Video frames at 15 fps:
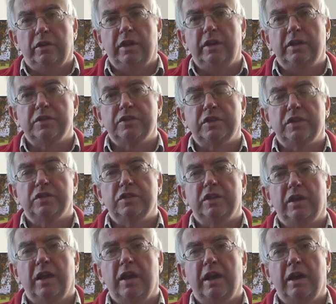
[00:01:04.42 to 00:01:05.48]
in assessing
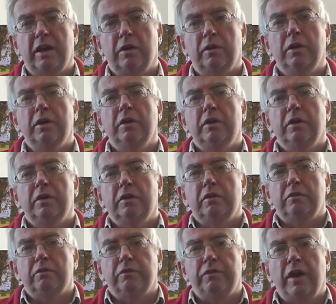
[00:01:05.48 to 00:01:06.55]
how
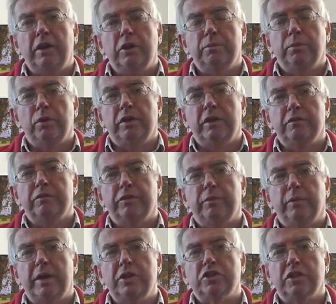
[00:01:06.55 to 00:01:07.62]
valuable the
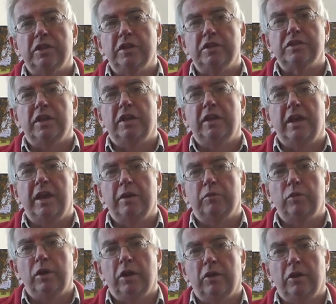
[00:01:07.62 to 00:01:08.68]
information is and how
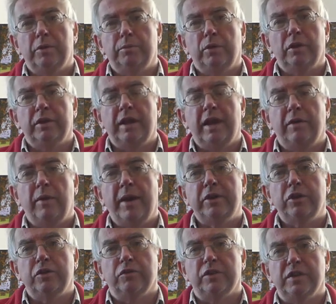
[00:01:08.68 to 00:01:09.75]
reliable and how
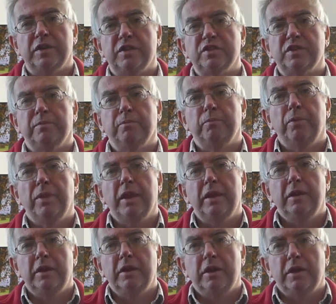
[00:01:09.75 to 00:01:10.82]
accurate it is.
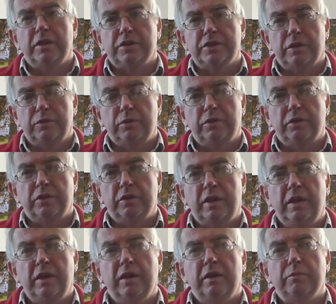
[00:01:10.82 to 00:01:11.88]
So
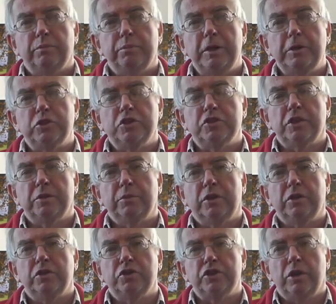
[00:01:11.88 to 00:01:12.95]
the pictures I'm going to
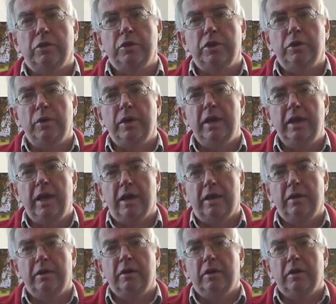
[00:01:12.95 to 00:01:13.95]
show you here